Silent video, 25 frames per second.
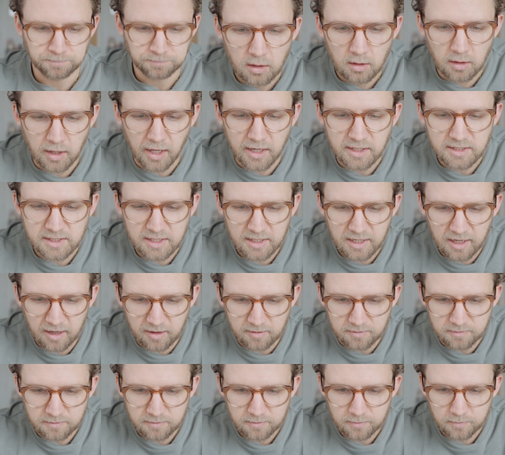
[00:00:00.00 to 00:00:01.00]
That is
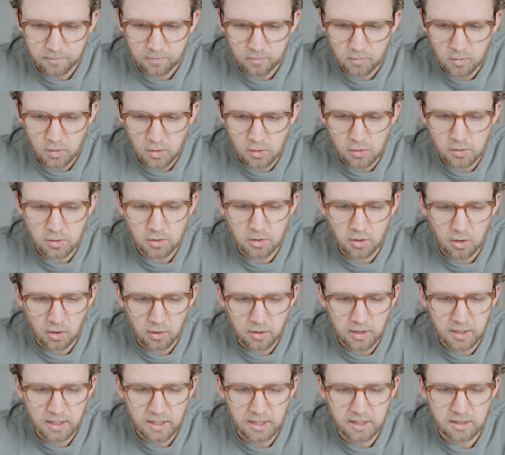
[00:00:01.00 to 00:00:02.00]
enough. You do not
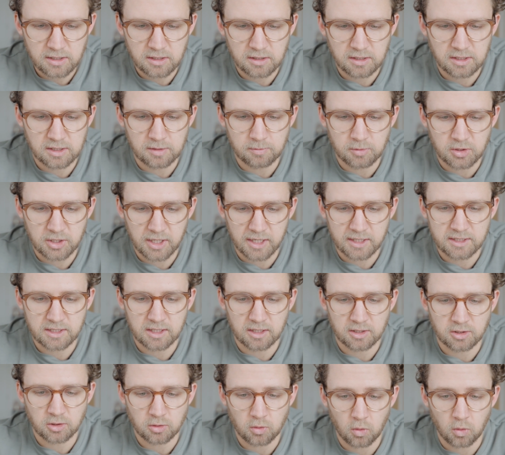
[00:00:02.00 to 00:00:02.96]
need to subject us